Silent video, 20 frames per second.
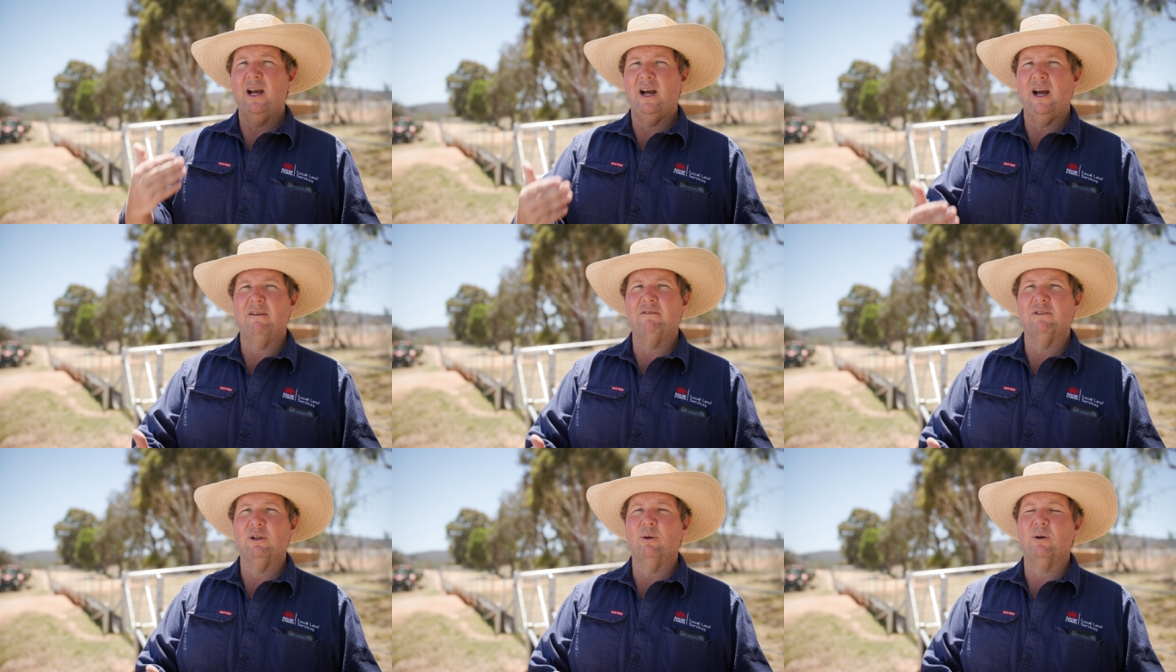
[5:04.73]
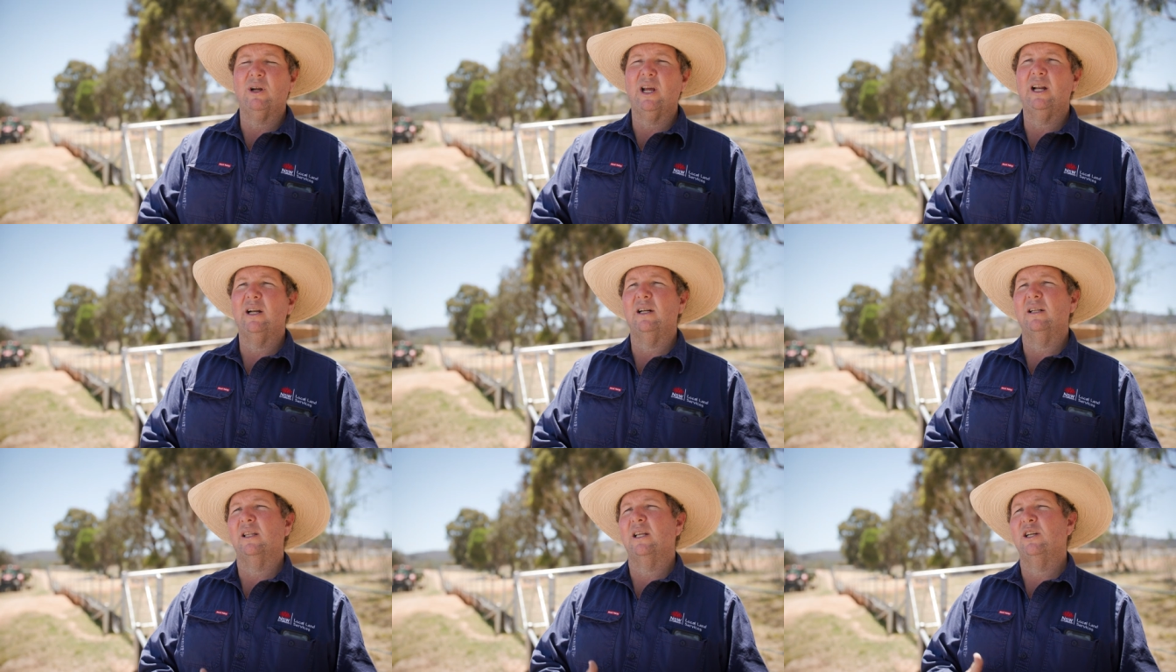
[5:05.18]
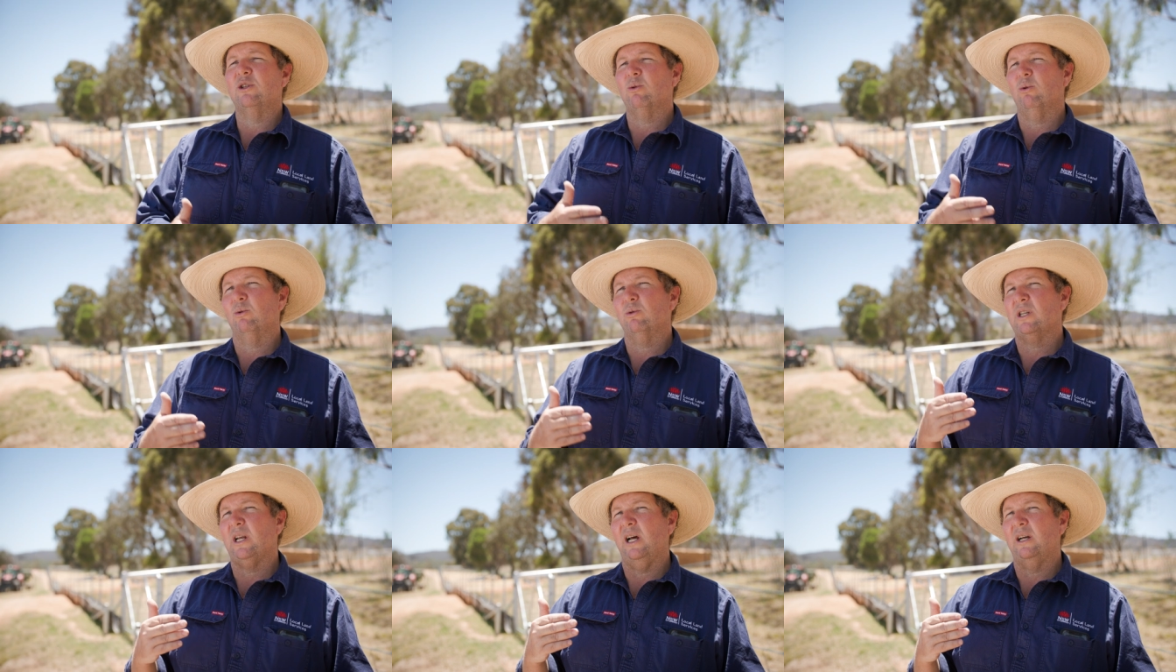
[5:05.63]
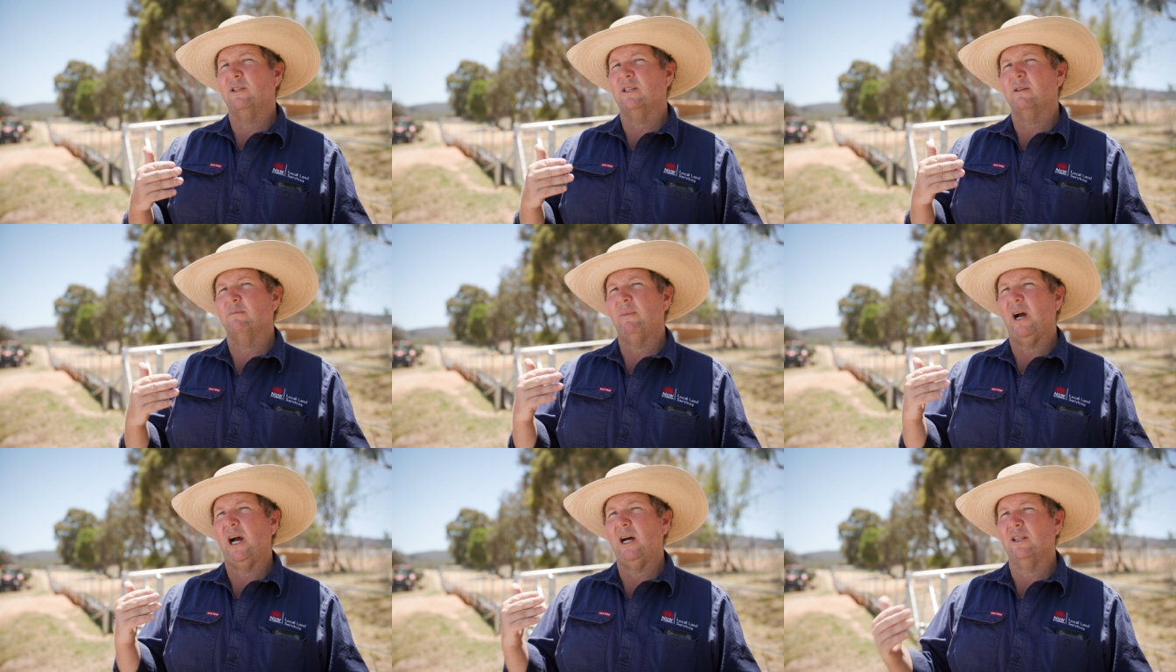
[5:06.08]
Have a look at it. There's also
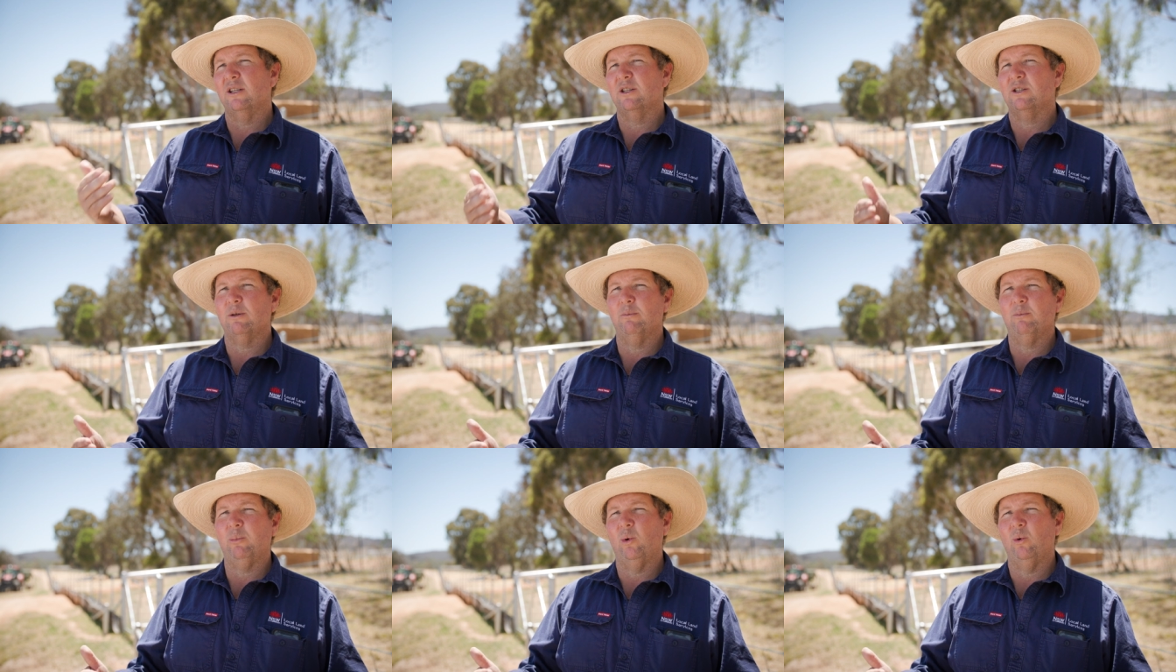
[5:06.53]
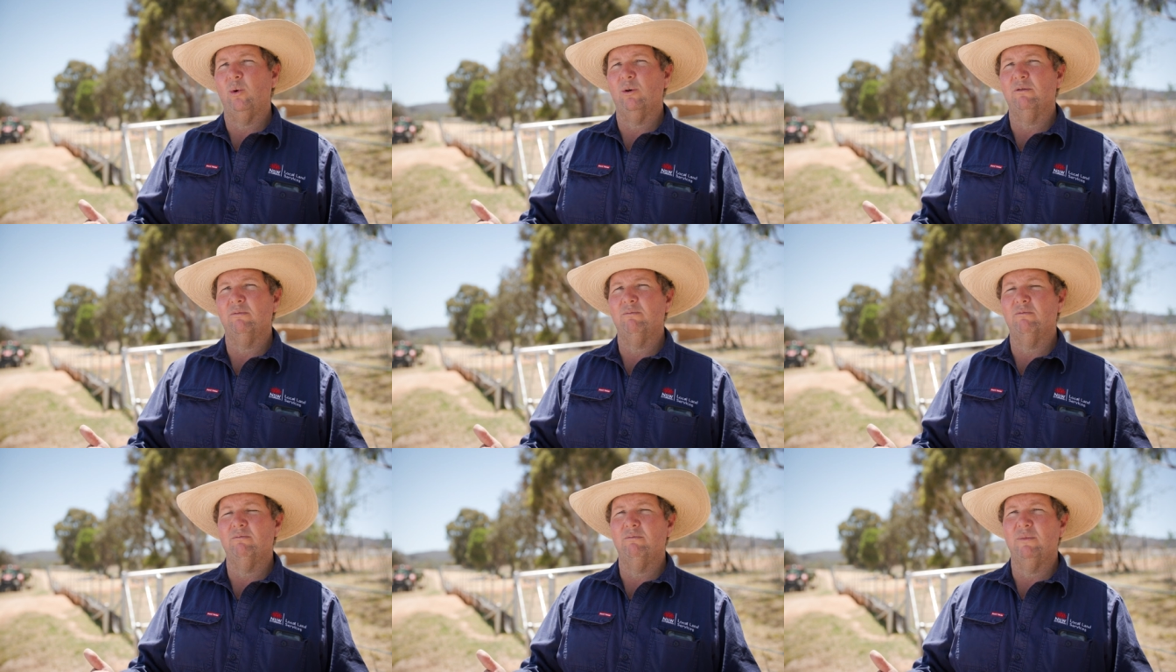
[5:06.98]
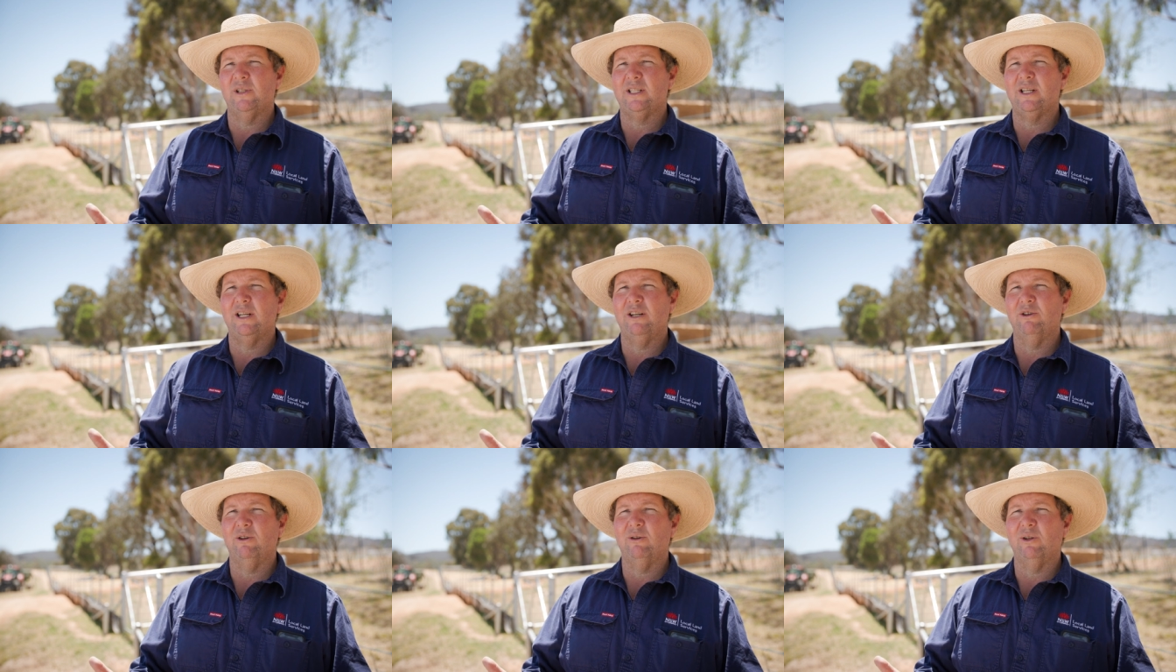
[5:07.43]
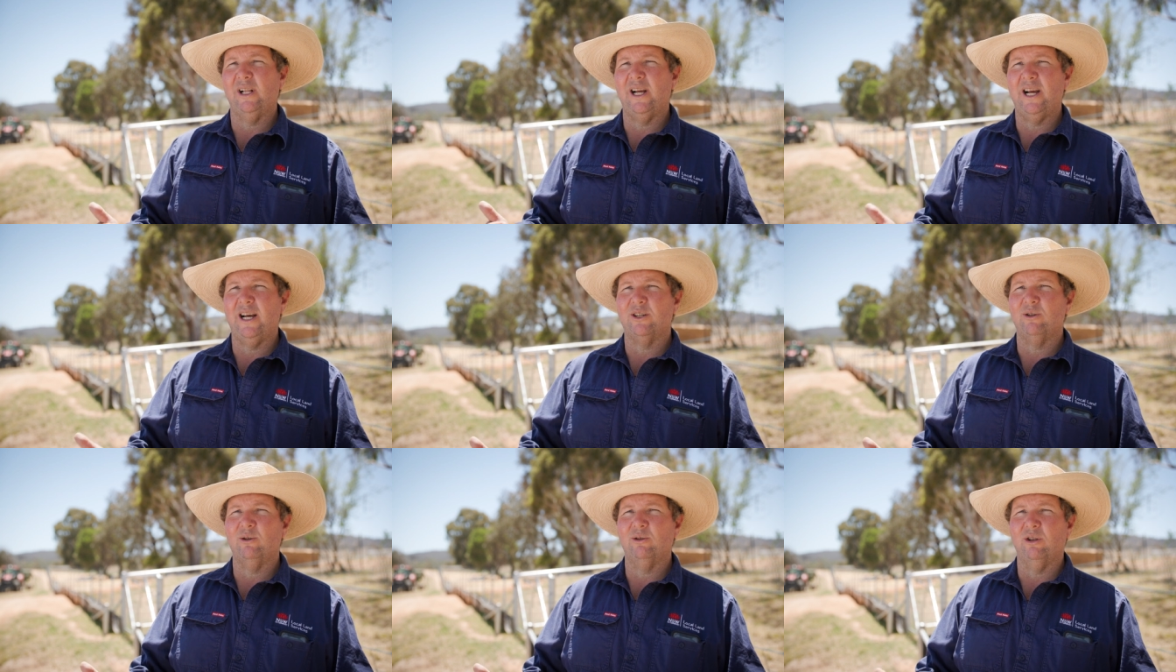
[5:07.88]
some other support material
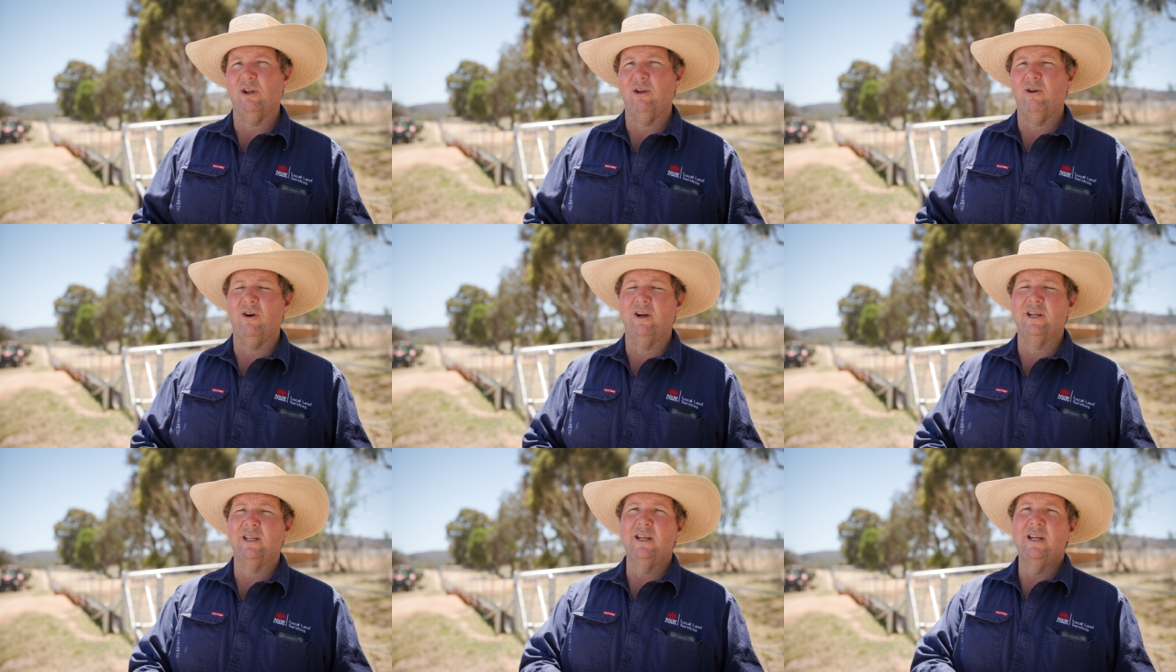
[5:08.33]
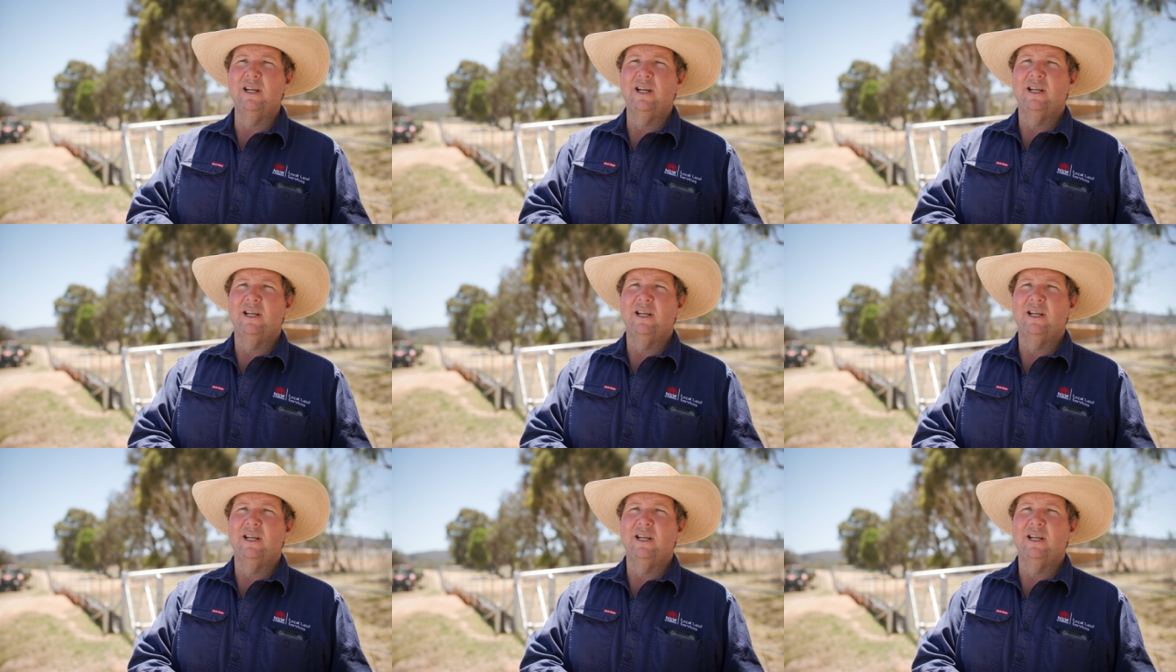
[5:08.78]
out online.